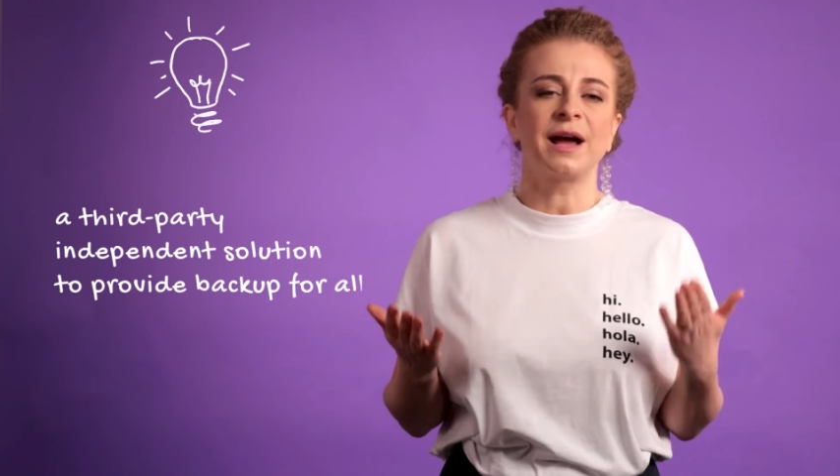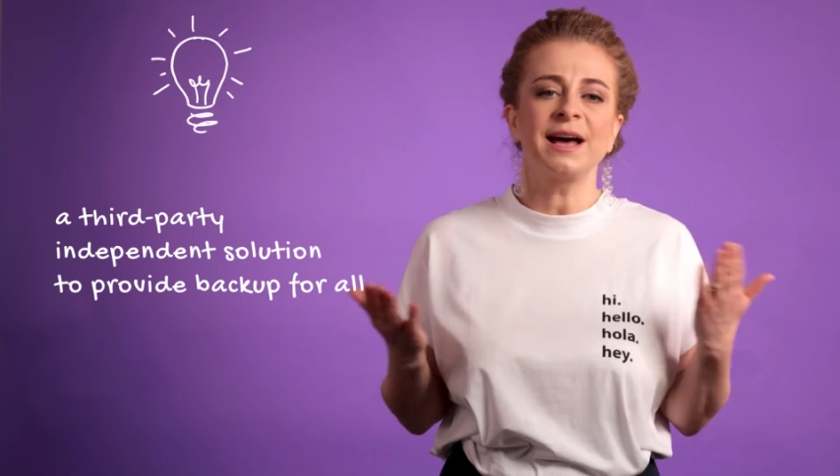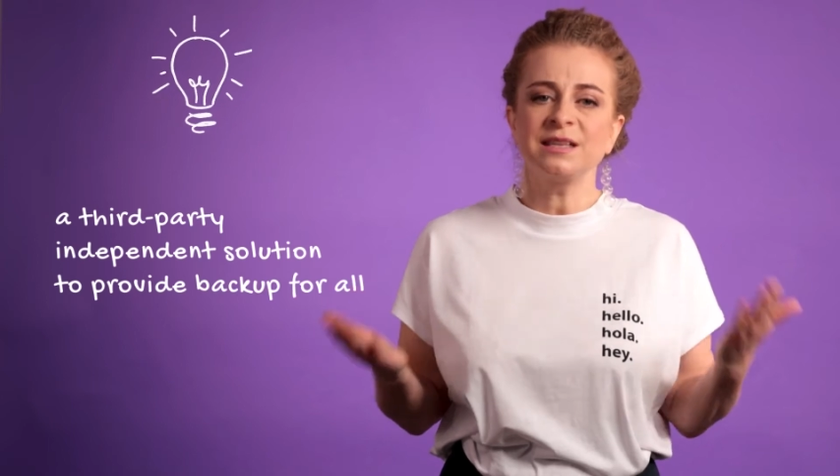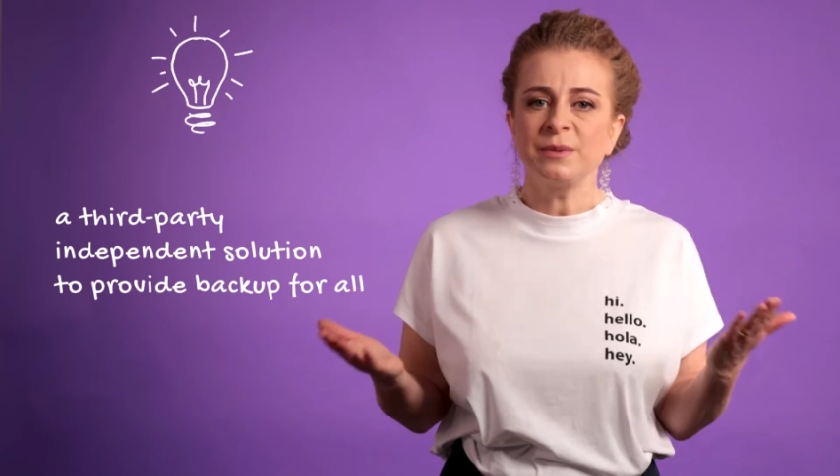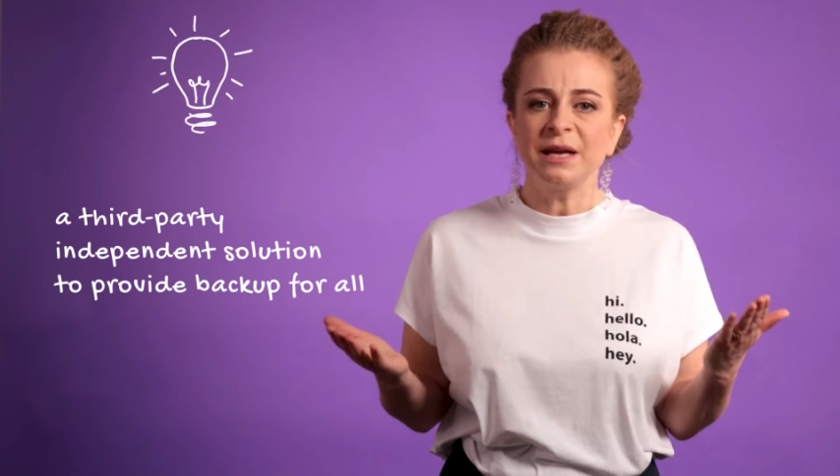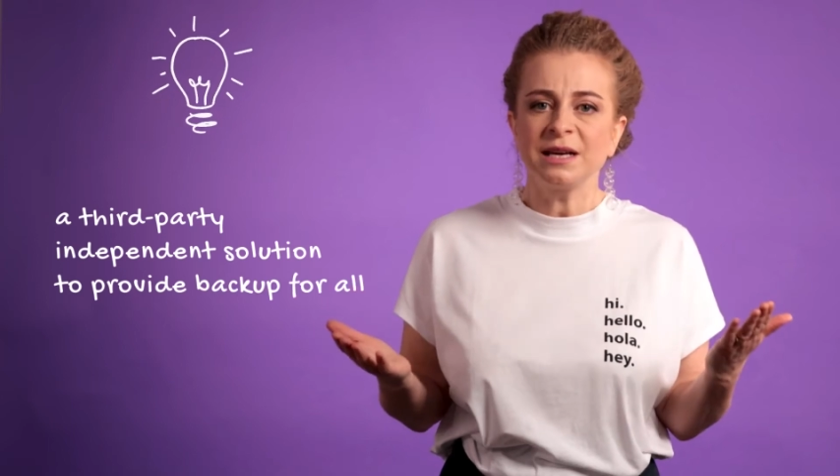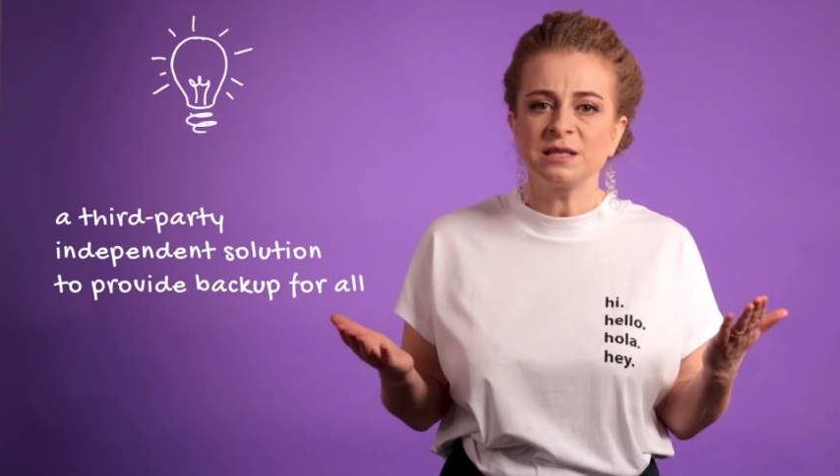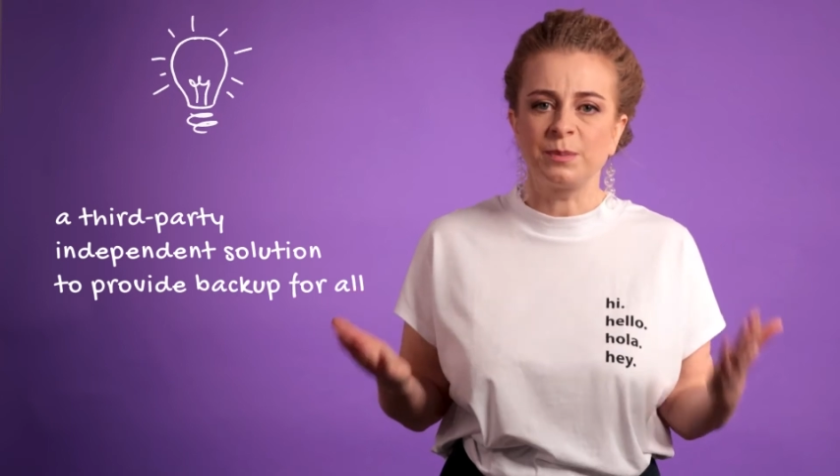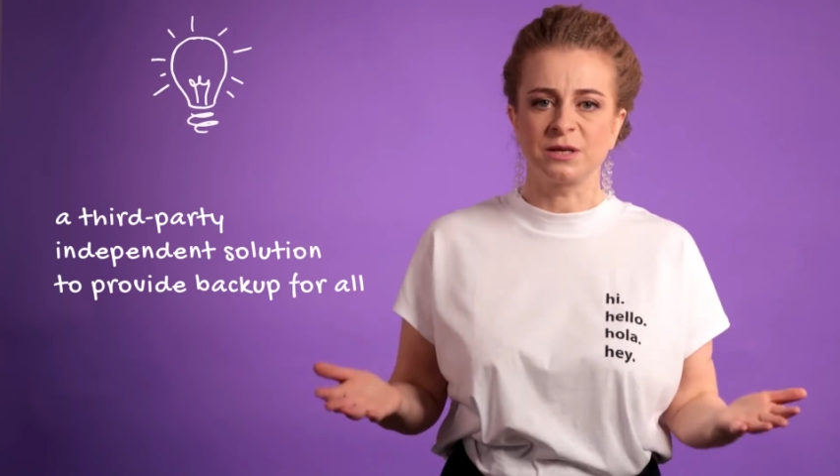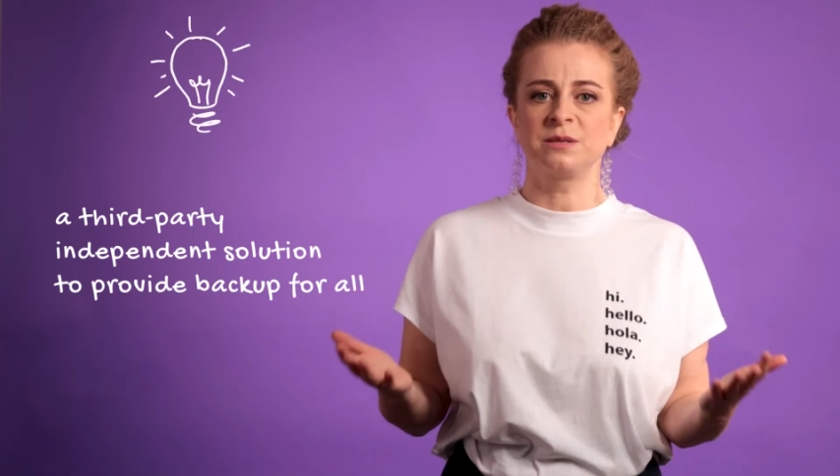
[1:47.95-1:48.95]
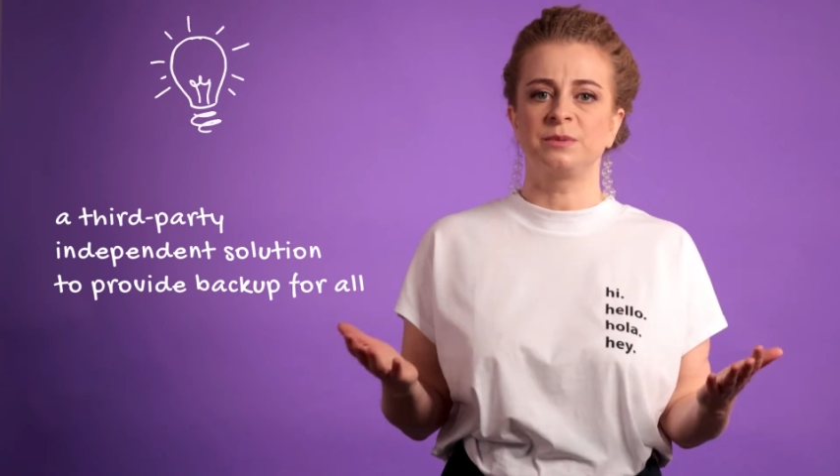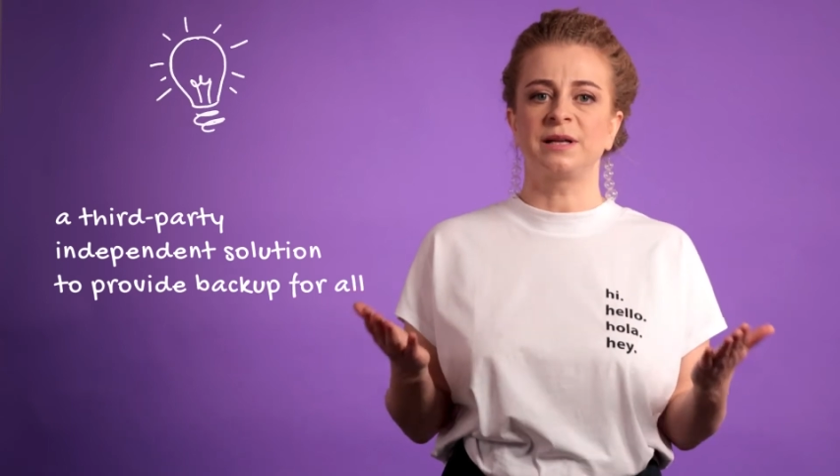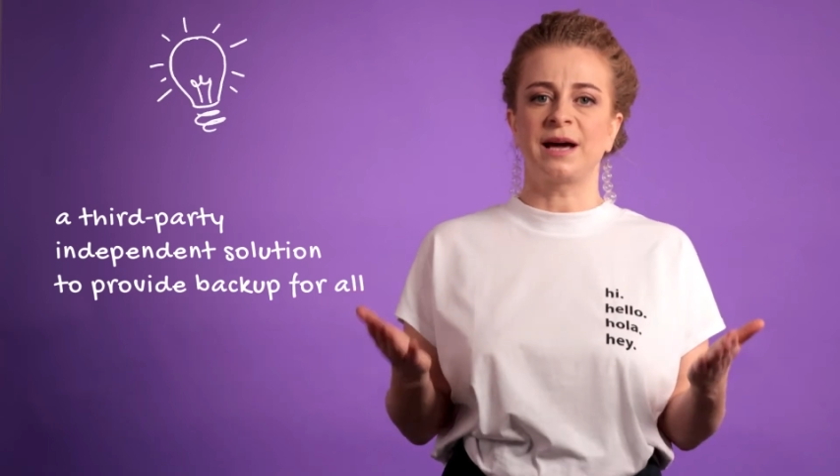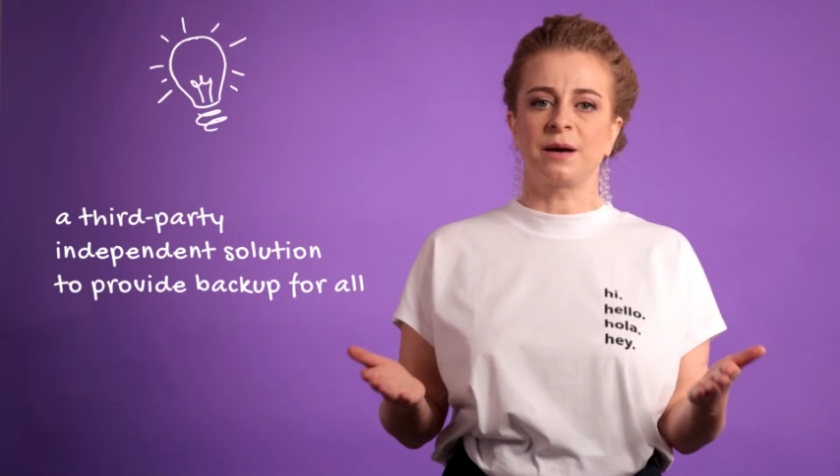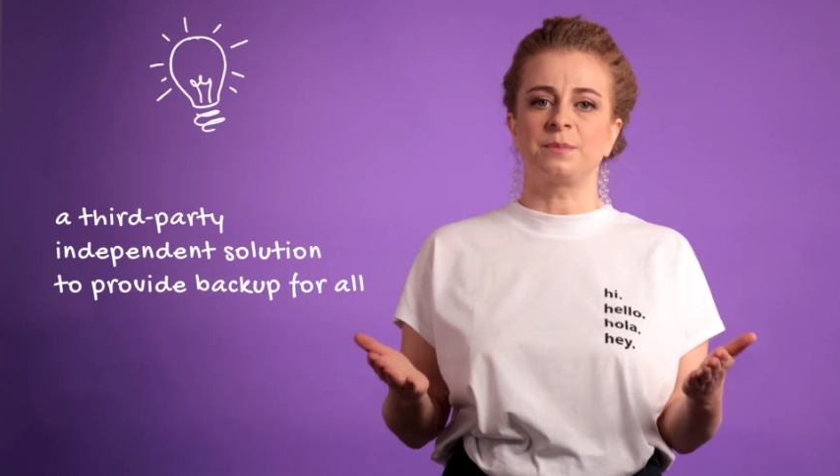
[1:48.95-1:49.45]
as many as possible
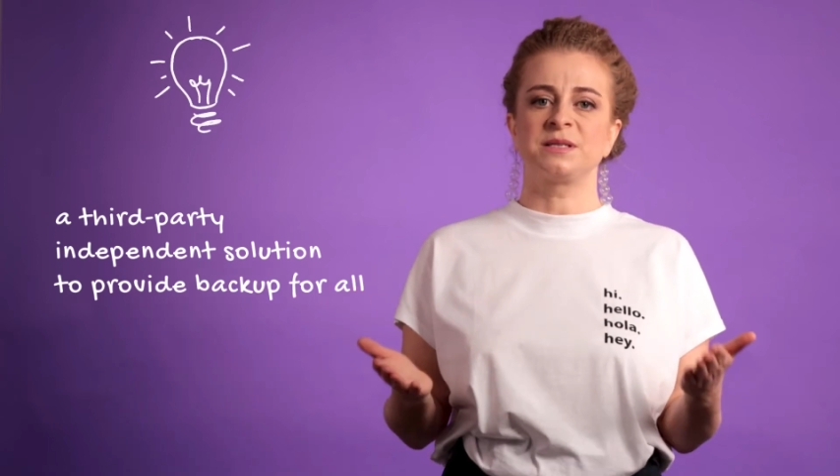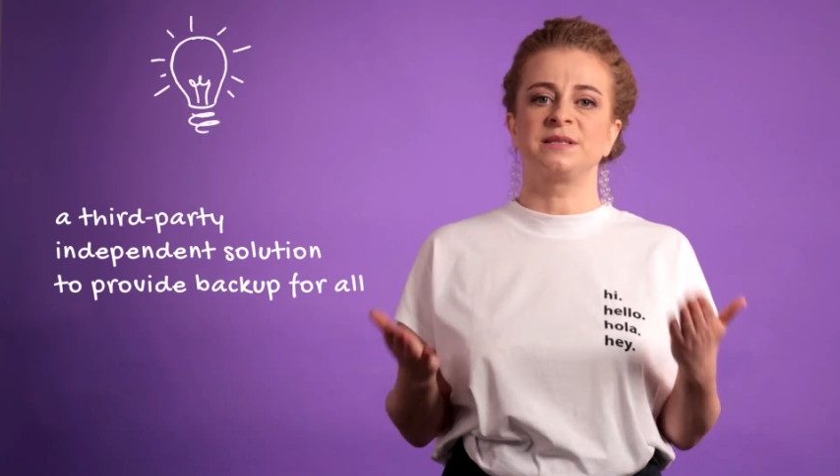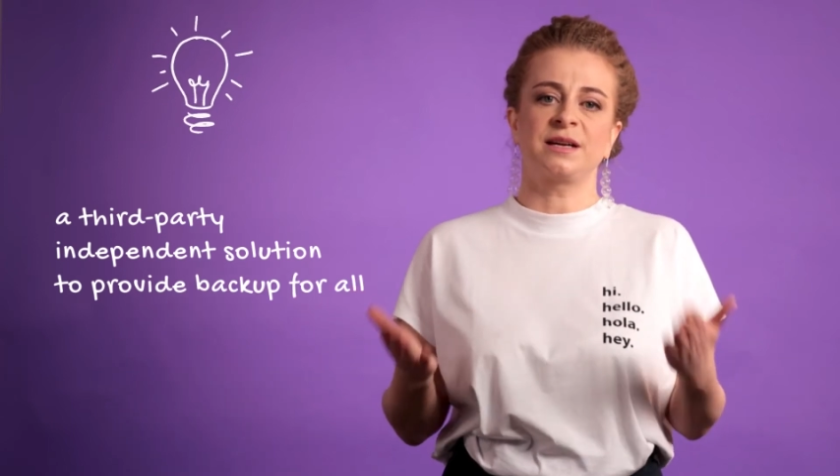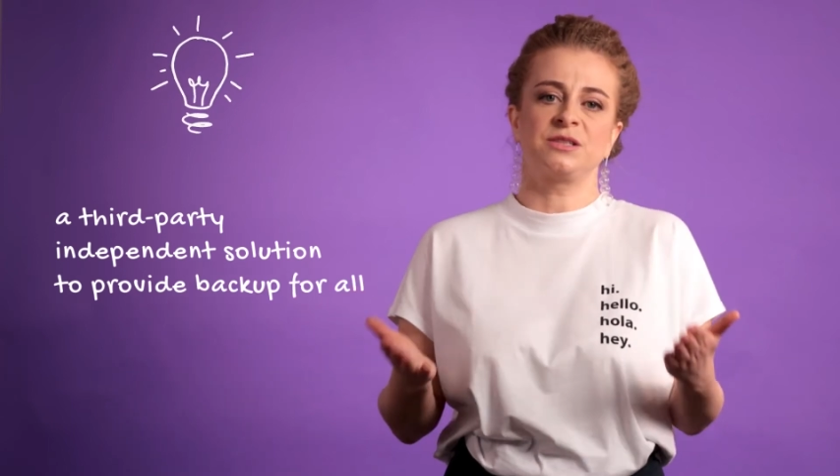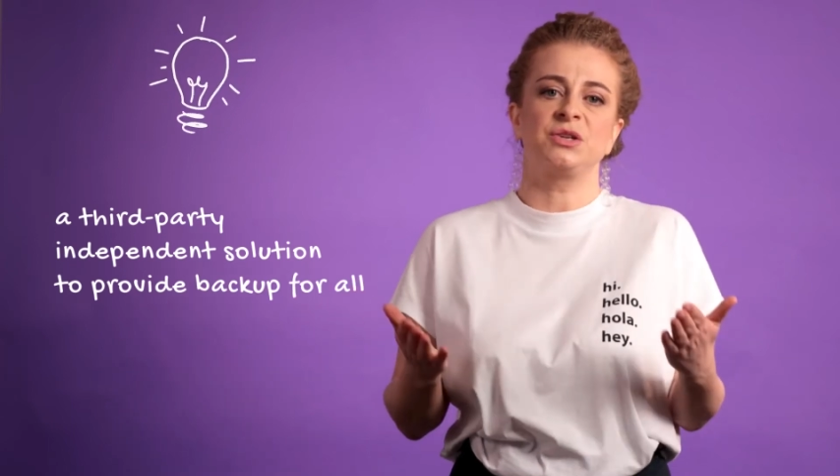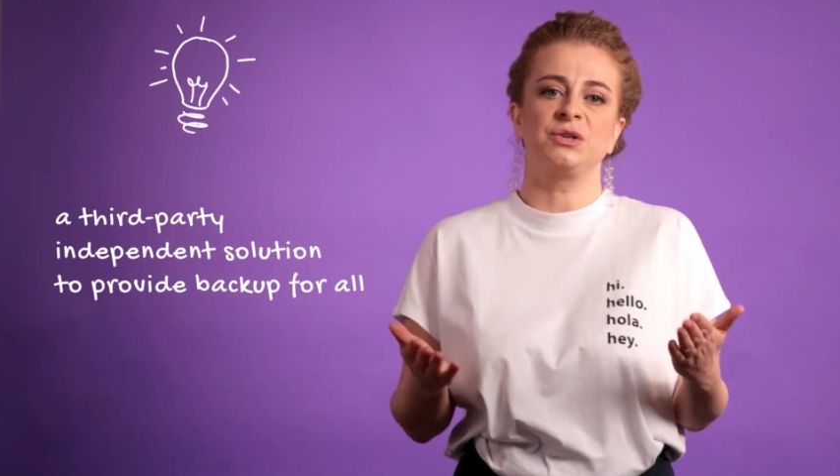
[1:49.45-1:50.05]
apps that you